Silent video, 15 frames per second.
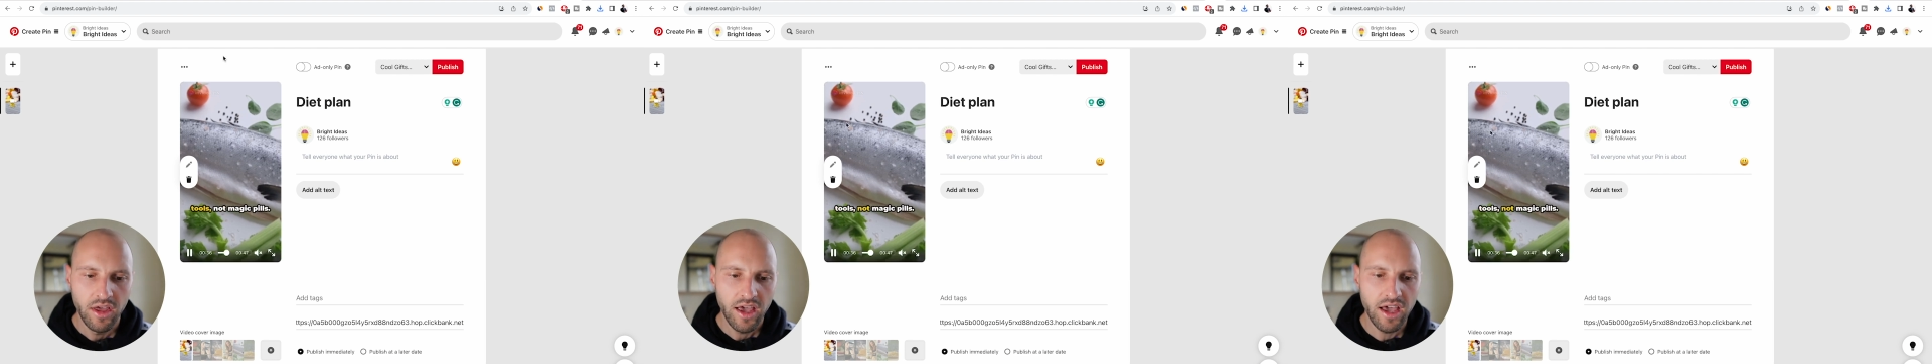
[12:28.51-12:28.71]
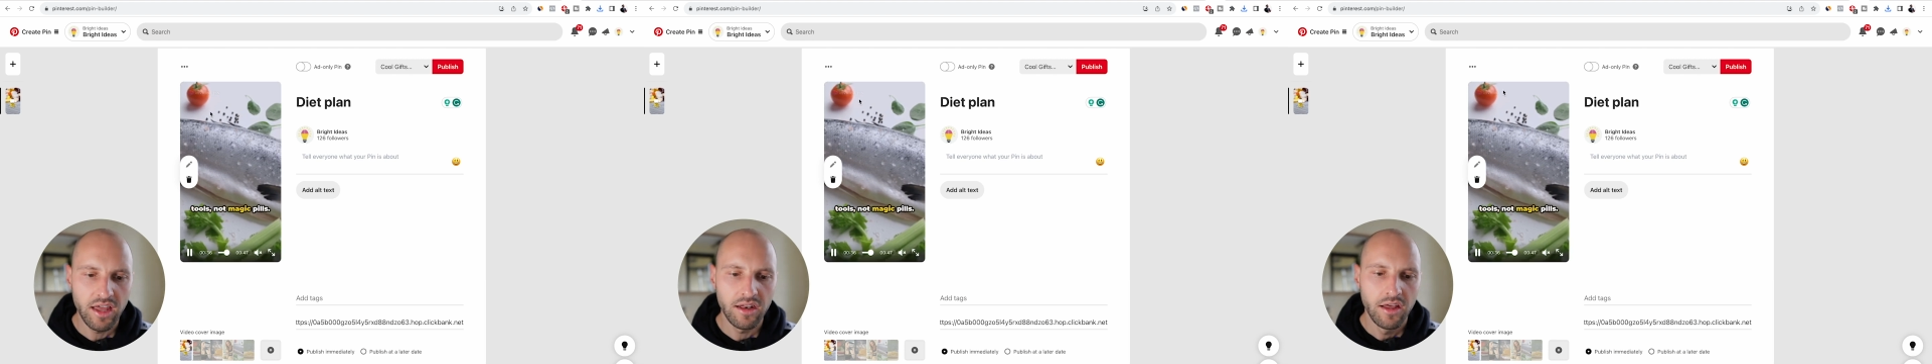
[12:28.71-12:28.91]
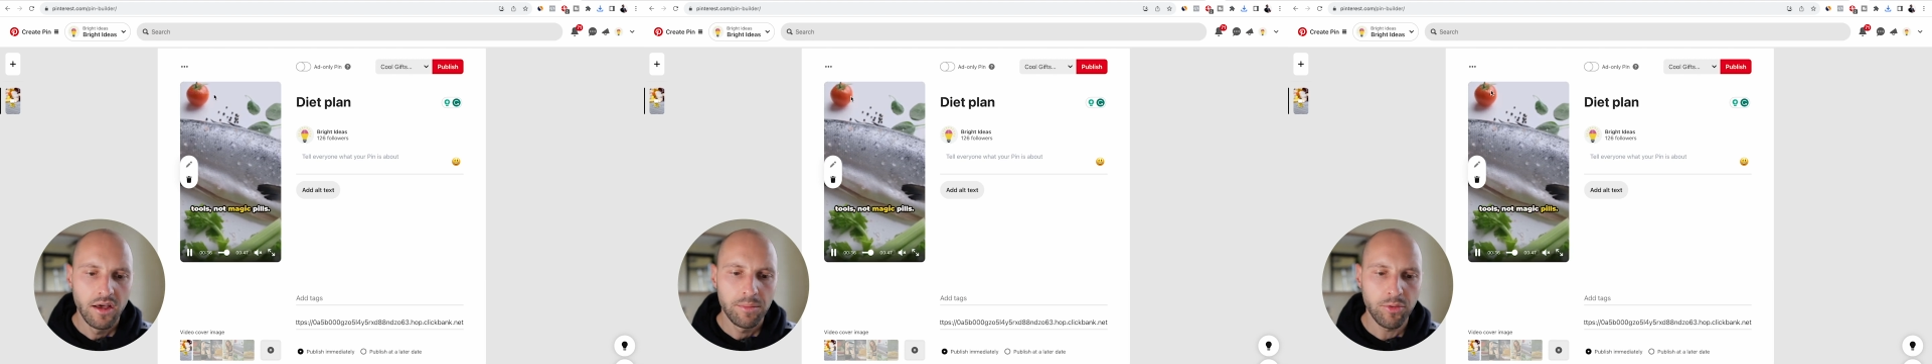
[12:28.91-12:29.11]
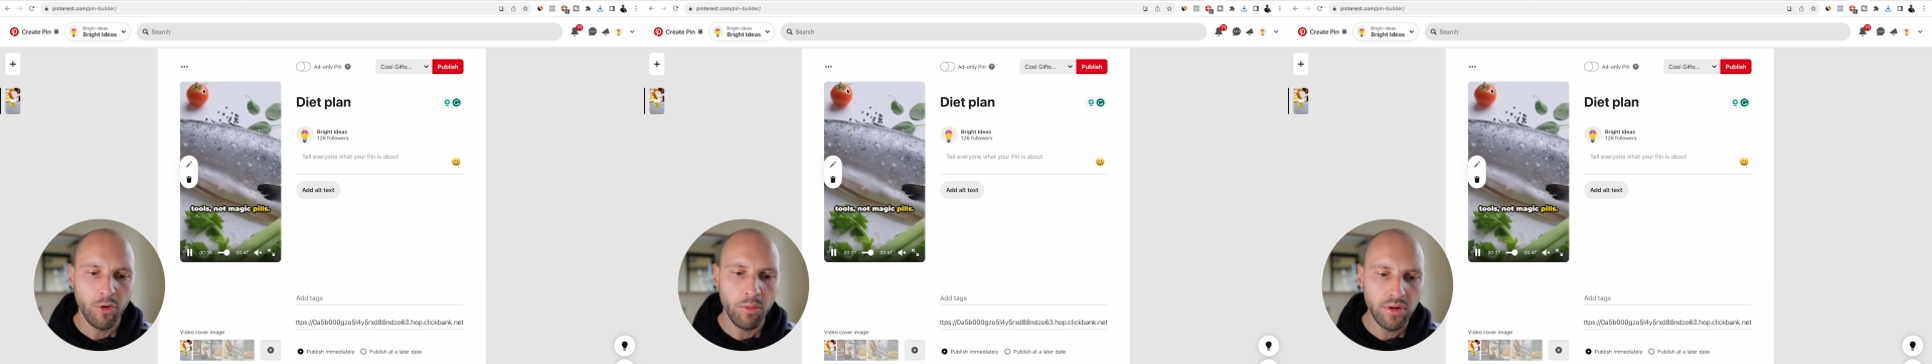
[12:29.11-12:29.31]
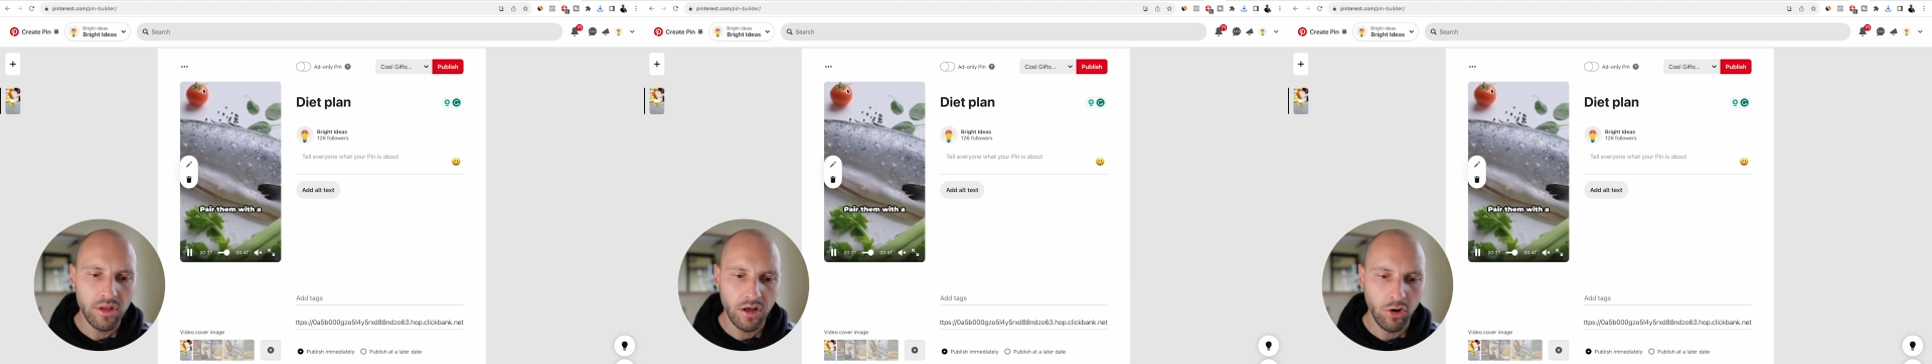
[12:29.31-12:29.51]
And
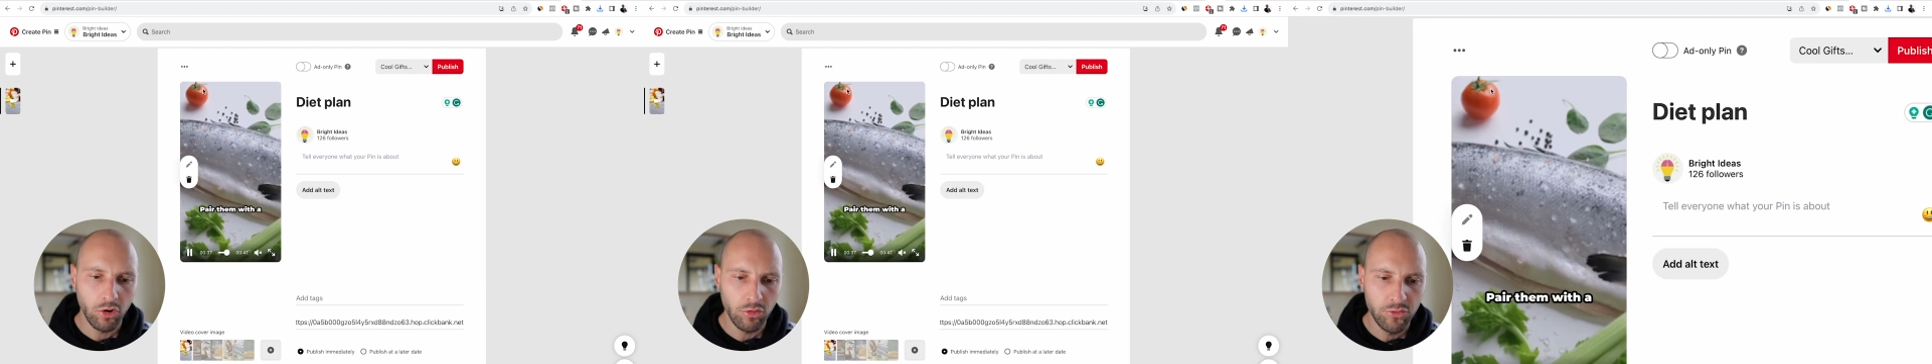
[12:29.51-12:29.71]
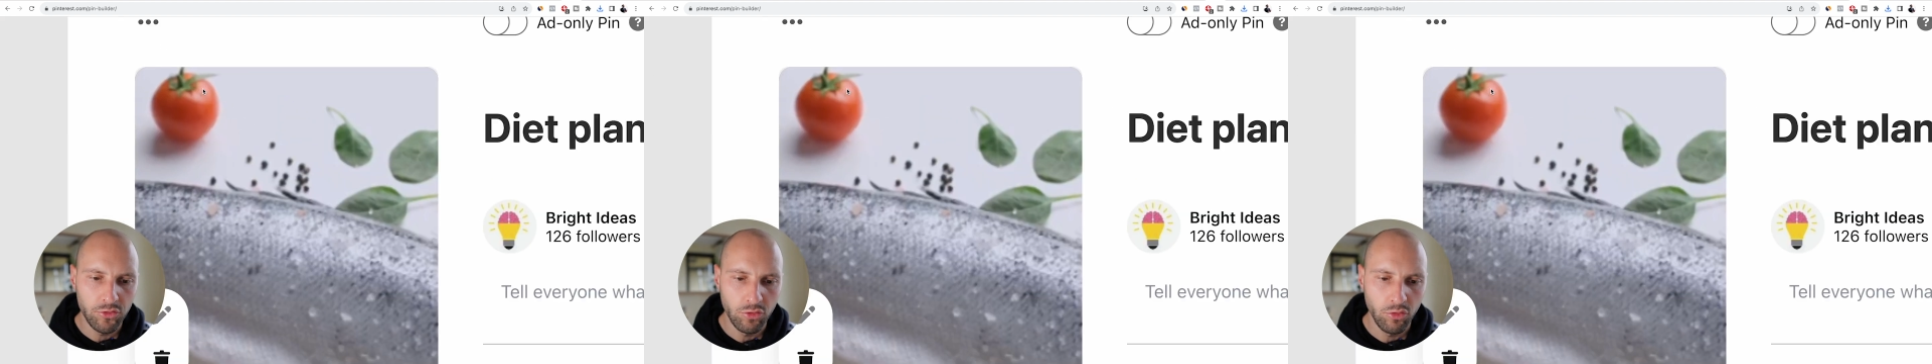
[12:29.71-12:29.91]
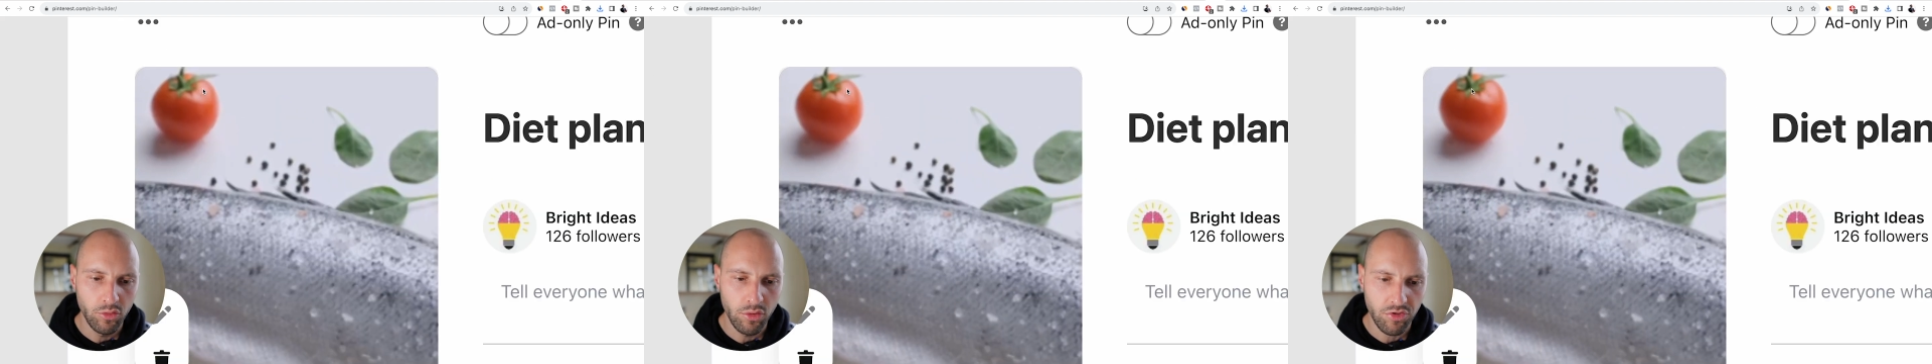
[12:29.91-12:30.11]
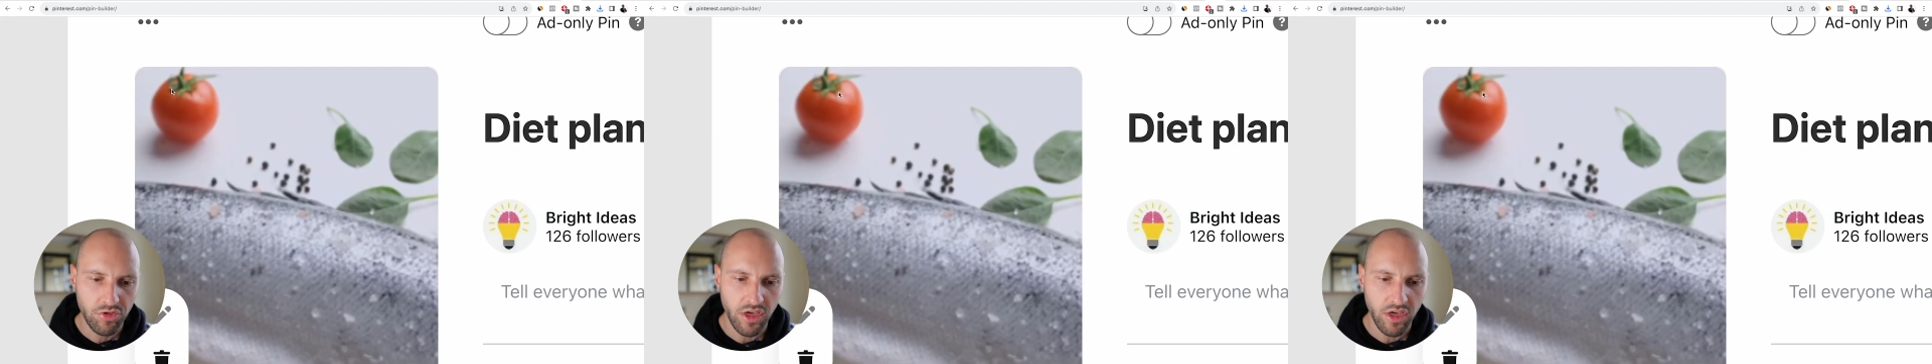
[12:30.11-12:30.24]
probably a lot of you will say,